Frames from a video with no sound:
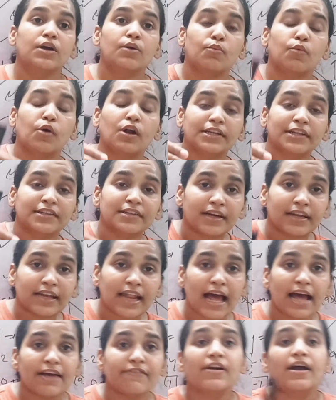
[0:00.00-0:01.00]
What is a
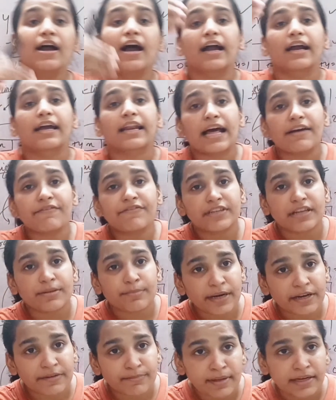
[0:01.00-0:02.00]
graph? A graph is a
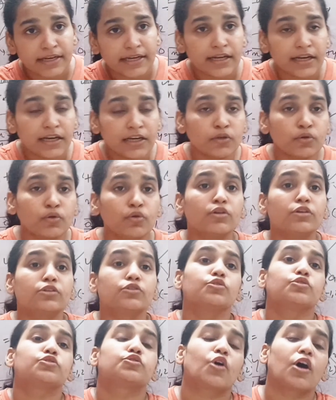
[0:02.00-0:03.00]
mathematical tool
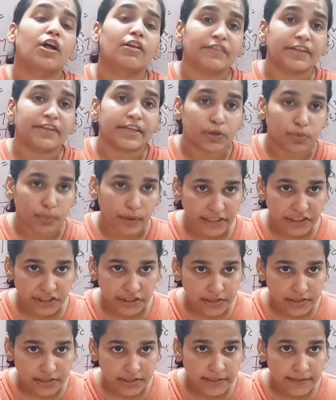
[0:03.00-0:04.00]
to solve
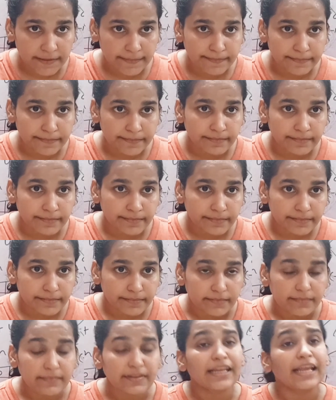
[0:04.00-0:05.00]
equations.
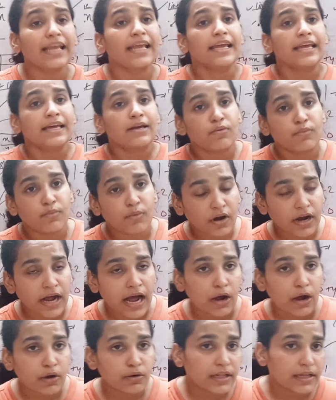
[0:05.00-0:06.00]

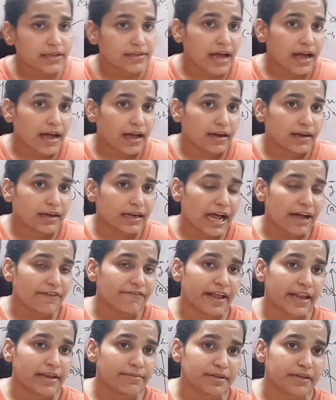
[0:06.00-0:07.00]
How does a graph
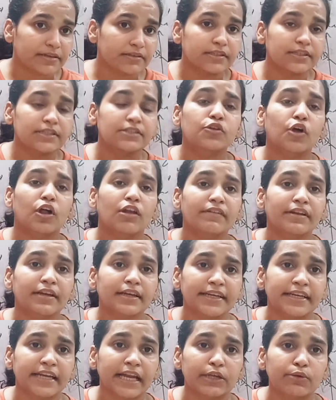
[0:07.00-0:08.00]
help us in solving
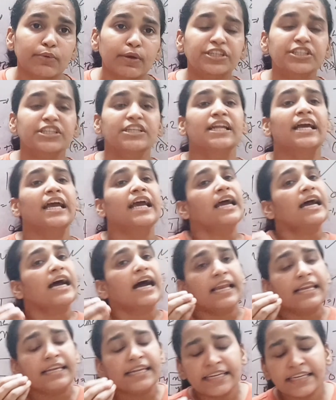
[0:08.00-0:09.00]
linear equation?
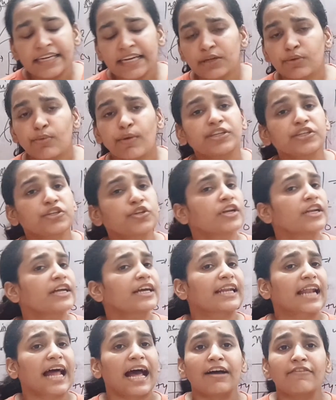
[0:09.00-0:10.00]
A linear equation on
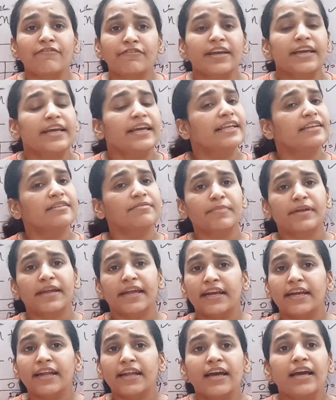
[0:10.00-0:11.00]
a graph is
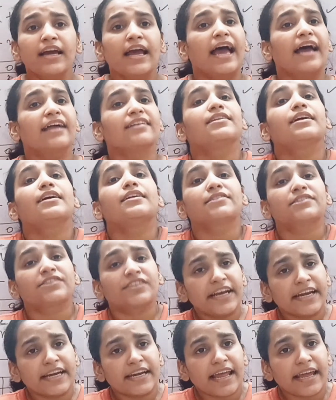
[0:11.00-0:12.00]
made as a
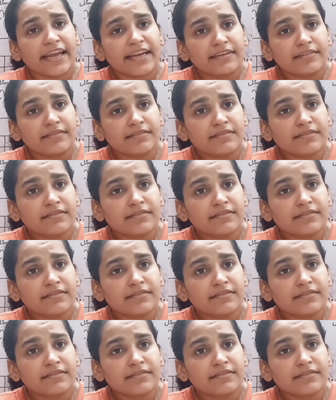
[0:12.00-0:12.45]
straight line.